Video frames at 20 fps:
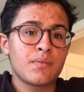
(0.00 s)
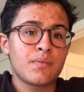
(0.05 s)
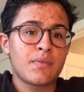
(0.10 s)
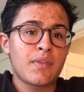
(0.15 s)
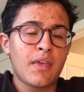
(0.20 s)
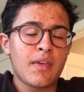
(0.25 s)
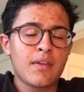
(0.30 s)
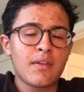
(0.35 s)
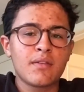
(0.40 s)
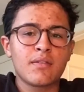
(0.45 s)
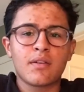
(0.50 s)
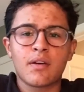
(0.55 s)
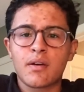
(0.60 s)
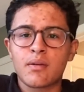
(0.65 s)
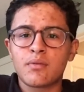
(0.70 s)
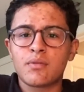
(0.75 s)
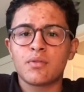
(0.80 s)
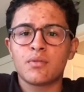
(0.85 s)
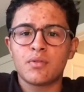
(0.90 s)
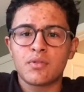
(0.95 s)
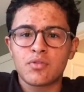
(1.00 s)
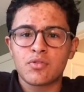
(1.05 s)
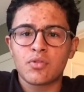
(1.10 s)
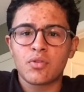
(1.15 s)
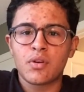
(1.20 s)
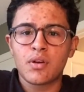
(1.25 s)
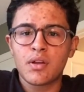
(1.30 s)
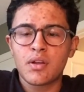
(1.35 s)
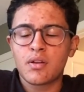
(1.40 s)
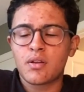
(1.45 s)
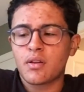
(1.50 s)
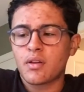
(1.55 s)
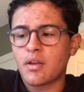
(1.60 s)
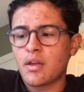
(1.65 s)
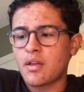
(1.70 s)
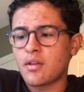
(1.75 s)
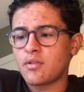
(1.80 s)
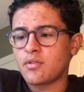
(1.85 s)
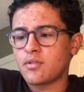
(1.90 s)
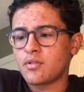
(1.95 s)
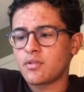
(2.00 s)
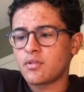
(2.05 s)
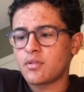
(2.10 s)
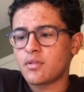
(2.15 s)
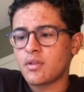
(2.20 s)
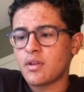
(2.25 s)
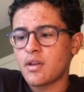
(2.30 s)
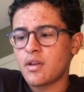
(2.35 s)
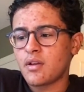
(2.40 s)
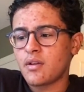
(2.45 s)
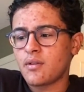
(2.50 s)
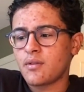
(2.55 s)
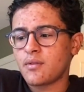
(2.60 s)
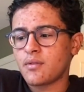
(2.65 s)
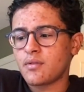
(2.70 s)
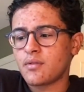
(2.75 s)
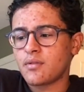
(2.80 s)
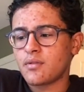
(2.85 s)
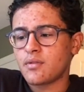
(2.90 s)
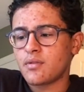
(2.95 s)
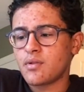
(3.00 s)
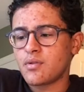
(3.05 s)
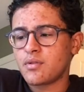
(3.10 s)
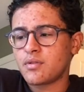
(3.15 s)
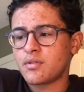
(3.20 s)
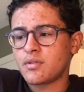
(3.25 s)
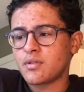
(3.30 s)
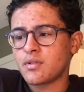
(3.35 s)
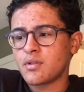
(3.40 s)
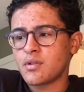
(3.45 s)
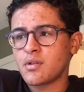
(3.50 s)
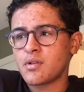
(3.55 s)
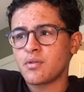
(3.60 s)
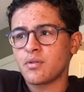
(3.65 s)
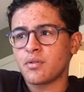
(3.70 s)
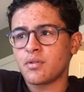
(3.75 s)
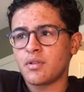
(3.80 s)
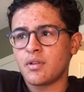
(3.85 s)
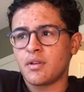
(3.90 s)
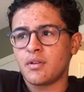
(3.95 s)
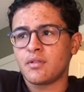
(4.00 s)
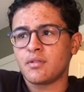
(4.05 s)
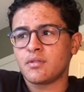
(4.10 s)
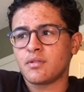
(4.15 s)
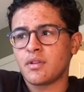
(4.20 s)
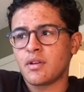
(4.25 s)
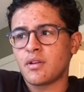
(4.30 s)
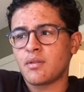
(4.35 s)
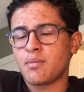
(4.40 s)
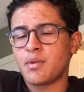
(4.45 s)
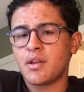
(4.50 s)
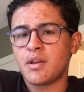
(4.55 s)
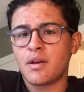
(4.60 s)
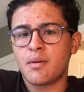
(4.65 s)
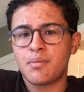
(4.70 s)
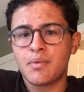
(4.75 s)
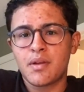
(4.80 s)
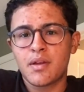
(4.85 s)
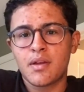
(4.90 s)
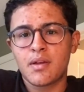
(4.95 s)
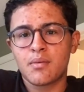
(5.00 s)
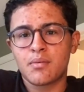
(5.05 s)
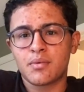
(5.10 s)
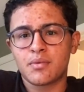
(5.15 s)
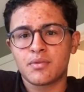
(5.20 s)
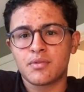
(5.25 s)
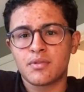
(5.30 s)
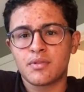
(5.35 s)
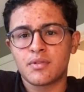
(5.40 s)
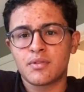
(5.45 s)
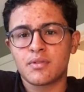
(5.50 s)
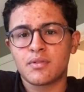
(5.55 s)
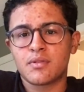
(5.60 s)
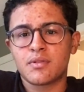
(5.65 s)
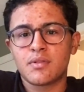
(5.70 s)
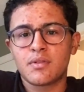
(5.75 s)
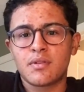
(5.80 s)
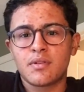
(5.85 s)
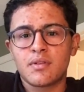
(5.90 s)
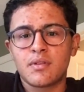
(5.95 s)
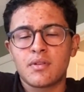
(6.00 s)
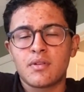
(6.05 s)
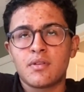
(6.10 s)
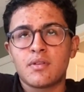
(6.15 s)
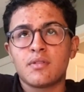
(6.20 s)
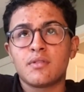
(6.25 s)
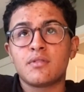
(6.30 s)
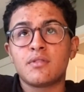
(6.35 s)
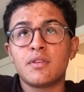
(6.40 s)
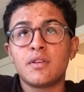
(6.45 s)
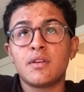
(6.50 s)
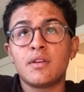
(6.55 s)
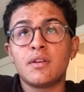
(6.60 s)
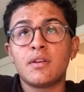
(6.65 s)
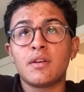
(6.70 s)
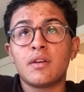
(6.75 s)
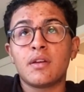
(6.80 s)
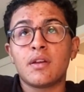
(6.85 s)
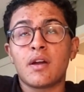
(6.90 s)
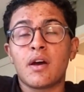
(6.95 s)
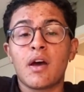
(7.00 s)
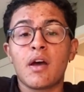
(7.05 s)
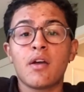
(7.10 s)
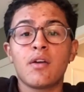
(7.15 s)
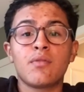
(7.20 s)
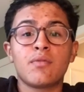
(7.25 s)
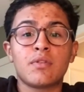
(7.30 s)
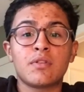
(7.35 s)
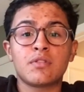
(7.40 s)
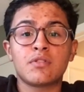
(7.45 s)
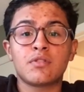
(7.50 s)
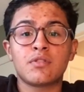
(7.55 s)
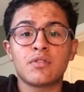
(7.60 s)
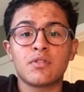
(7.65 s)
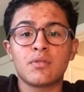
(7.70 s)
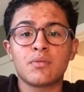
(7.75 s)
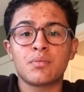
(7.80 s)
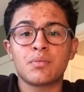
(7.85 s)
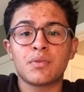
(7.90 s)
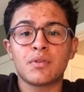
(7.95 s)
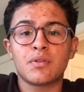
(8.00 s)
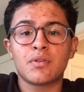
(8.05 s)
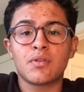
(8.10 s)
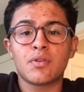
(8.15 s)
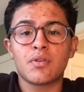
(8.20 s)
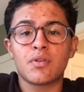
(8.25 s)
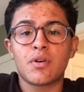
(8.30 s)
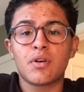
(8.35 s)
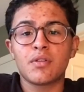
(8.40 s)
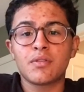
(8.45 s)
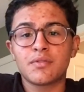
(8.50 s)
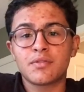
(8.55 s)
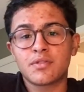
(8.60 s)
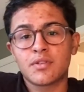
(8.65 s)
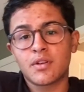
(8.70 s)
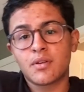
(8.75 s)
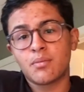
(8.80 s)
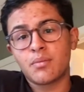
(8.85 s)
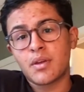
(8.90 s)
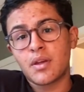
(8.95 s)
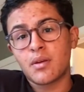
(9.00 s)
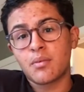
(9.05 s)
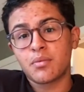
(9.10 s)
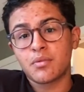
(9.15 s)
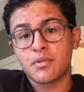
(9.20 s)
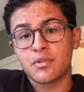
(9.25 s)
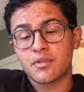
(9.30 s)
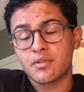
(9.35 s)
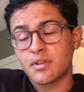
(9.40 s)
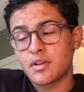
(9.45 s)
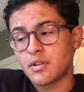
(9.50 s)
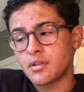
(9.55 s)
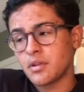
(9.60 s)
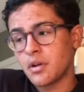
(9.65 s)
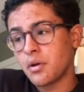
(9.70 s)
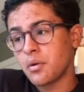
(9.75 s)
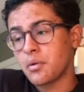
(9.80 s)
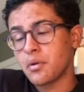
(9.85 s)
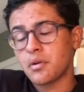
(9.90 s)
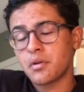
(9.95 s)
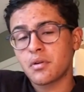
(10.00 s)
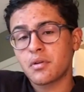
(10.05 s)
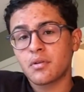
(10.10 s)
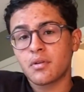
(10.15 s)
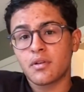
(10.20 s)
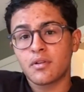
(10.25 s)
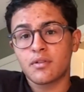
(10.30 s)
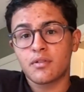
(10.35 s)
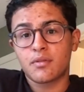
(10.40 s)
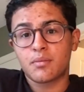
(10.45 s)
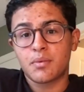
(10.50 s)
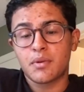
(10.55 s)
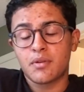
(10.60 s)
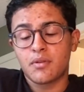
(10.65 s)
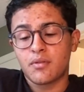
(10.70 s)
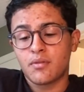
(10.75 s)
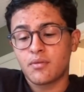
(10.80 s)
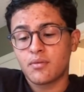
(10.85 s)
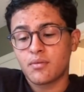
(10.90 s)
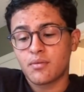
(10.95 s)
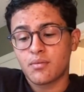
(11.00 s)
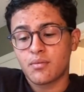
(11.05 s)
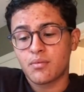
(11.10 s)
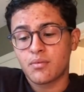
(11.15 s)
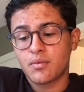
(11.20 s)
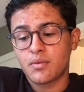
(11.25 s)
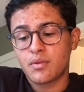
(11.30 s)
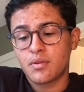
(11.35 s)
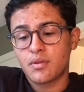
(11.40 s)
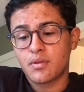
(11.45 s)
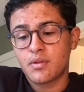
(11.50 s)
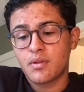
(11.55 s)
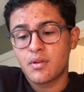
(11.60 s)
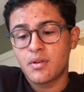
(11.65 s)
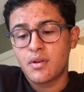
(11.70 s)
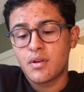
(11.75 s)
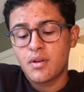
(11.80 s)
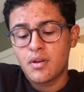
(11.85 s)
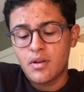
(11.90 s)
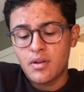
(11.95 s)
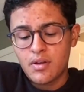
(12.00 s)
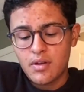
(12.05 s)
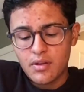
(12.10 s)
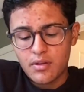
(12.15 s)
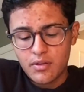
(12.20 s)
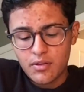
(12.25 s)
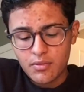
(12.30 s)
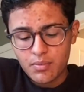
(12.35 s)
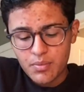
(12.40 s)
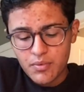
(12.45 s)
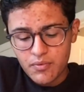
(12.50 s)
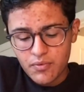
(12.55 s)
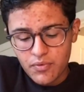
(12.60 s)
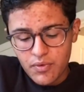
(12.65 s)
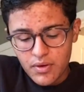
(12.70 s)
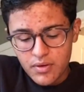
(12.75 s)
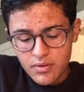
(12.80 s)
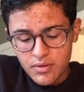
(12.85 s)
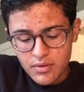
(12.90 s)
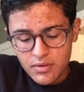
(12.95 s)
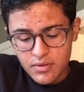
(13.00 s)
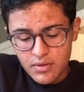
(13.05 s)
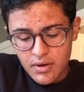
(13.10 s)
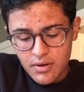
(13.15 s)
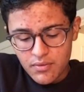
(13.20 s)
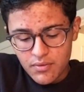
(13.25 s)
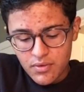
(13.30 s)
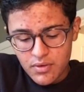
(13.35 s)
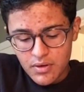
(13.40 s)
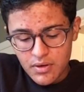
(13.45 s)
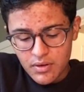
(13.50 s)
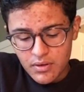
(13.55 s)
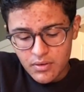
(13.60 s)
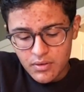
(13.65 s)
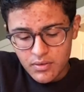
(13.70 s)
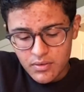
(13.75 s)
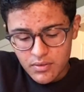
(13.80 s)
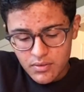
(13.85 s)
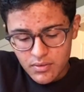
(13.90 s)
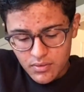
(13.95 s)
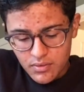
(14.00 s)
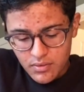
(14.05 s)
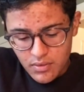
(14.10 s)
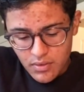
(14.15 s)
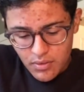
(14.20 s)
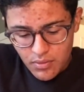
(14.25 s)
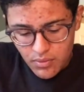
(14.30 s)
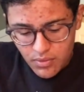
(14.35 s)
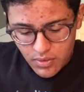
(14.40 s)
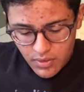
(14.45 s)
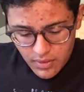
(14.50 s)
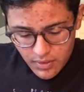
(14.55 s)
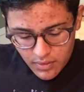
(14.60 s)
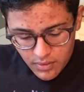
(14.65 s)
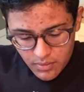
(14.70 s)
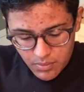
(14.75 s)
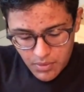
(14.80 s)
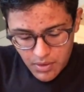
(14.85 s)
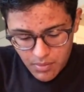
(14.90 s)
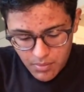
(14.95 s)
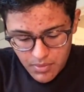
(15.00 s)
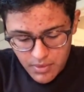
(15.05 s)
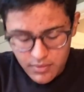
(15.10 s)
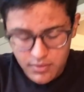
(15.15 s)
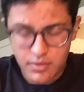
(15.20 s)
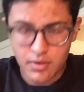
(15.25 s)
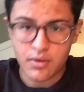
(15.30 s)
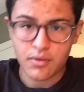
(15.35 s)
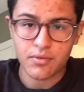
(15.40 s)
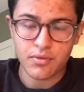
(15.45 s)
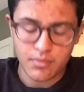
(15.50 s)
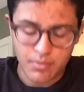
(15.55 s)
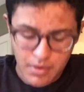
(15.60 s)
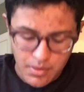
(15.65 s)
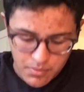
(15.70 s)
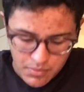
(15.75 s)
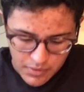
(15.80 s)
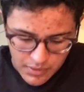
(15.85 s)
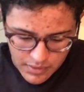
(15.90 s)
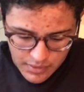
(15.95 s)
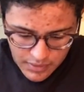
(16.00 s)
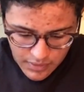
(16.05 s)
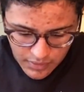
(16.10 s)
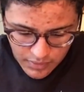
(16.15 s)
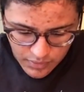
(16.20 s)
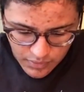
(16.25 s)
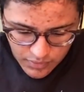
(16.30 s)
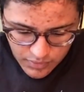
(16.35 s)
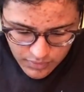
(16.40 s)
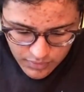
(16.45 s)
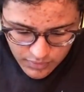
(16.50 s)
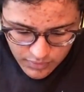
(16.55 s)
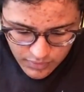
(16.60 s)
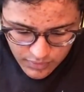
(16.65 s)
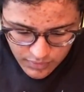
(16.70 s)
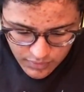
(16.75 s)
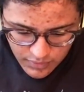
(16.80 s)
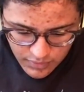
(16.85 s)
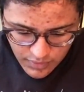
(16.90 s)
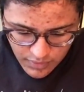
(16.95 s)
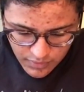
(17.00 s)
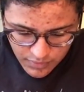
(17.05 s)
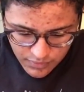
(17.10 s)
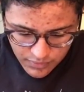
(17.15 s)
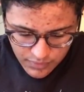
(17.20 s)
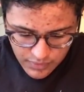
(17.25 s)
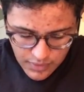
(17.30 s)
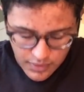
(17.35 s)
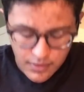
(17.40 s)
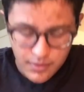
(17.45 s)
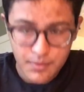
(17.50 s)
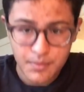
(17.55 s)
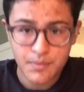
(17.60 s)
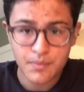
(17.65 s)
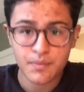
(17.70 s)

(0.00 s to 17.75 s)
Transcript: taking time to enjoy it and just like notice the little things, like me not being able to sing in a higher register, but all of a sudden being able to sing lower. And it's just been fun discovering new things about myself and my body and all this good stuff. Like,